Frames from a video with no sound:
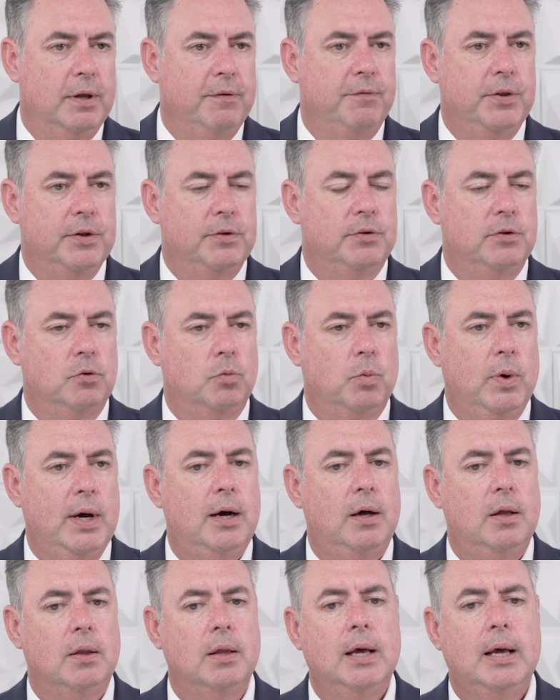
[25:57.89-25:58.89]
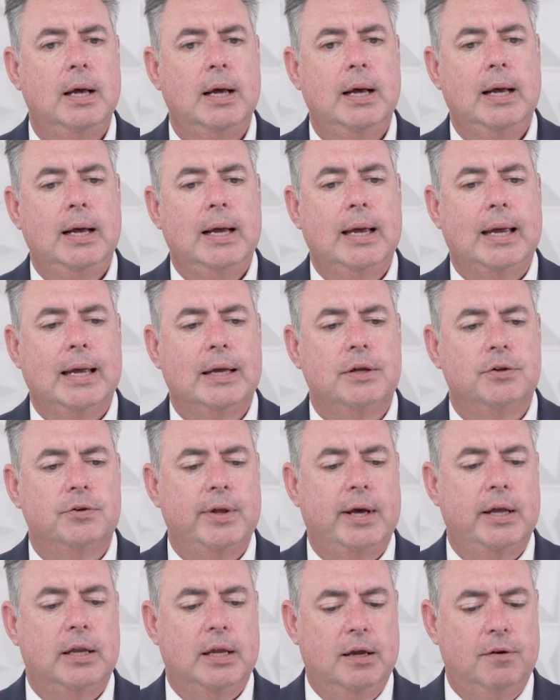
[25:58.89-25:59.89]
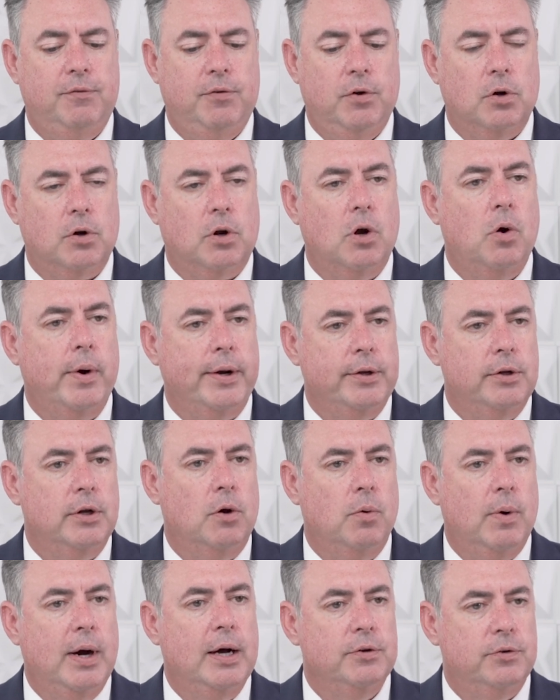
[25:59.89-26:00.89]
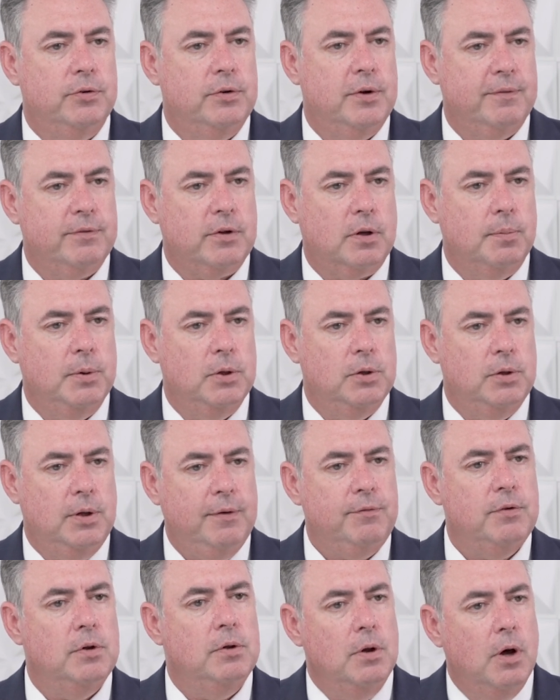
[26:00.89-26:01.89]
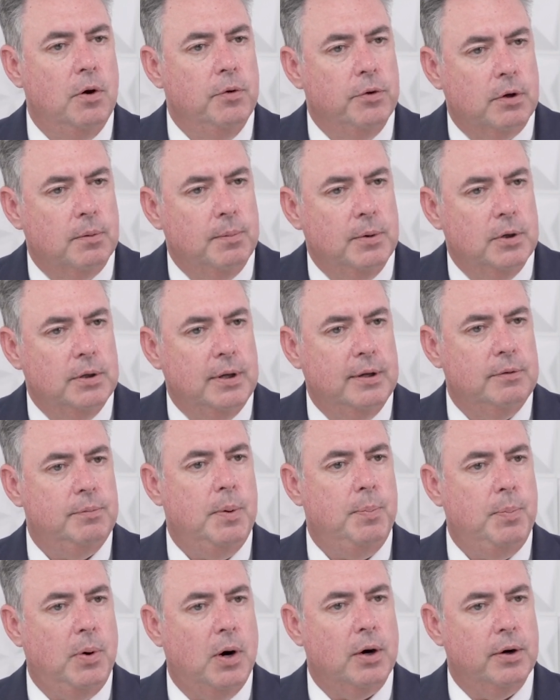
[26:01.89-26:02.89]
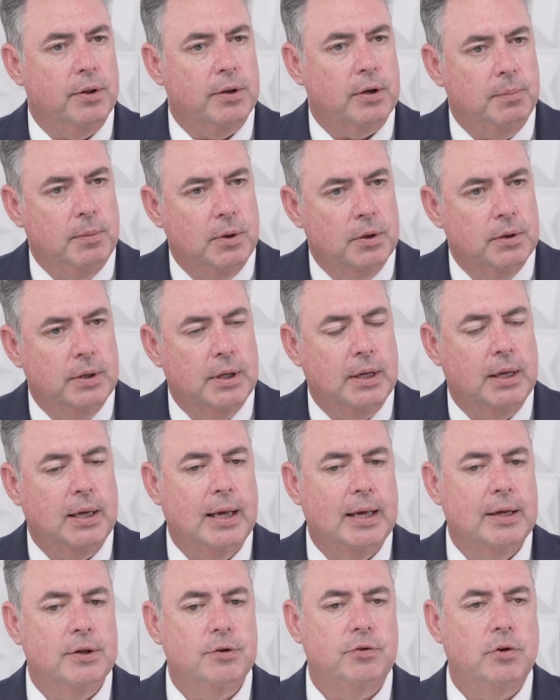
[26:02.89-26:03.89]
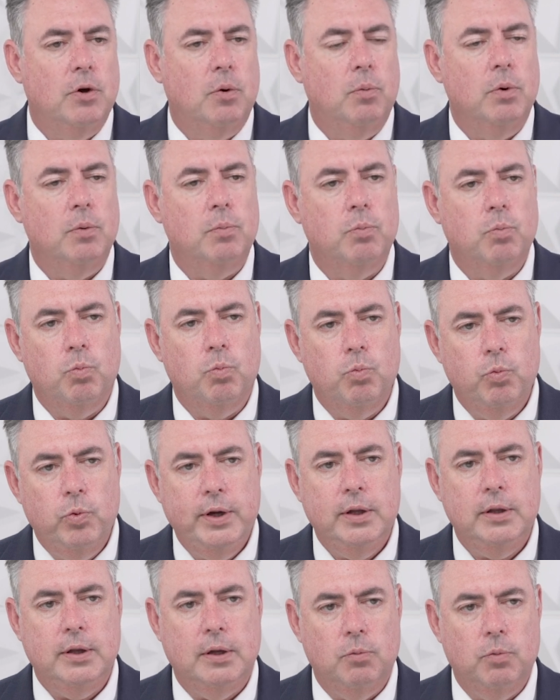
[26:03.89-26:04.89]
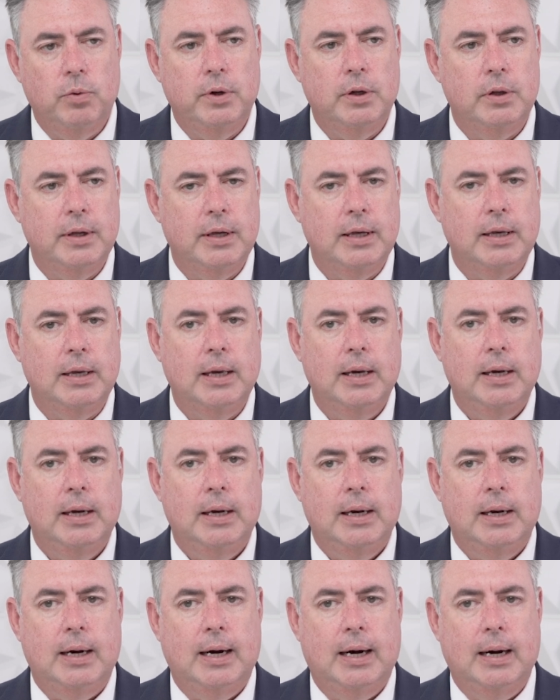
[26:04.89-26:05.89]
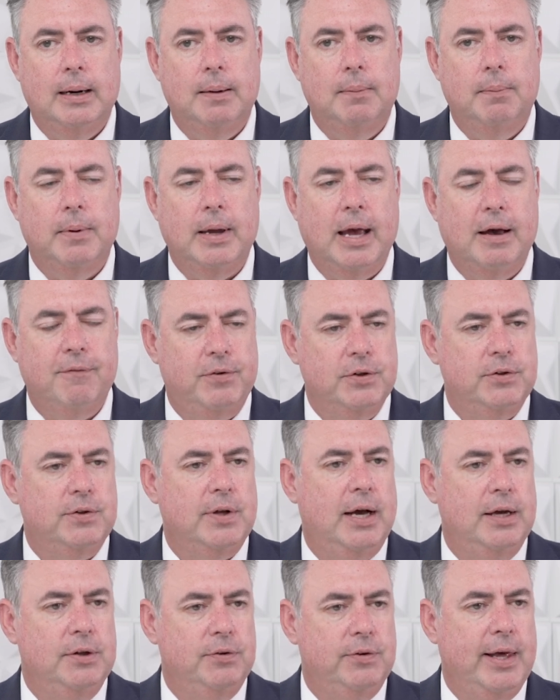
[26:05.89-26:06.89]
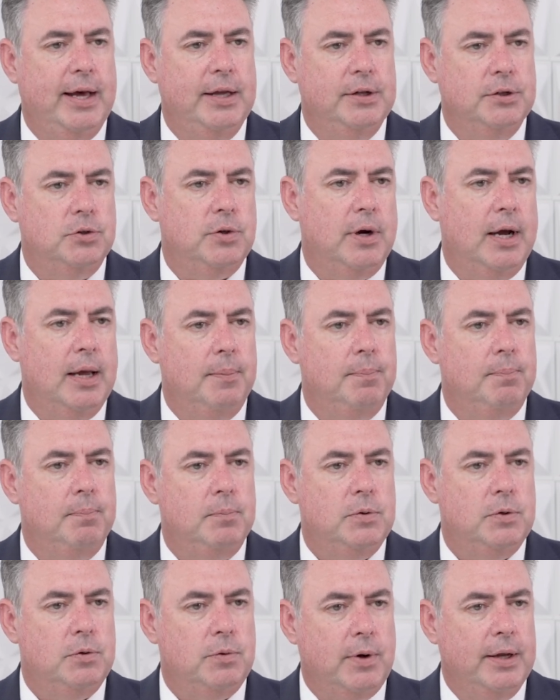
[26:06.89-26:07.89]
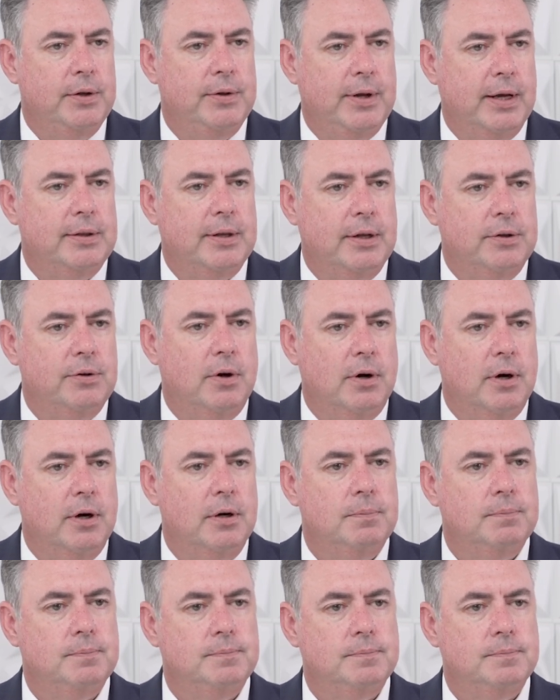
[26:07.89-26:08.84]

live this as well, is that if you're going to go out and serve the community, you have to know the community, you have to be part of the community. And so we're really emphasize that and try and take that to heart.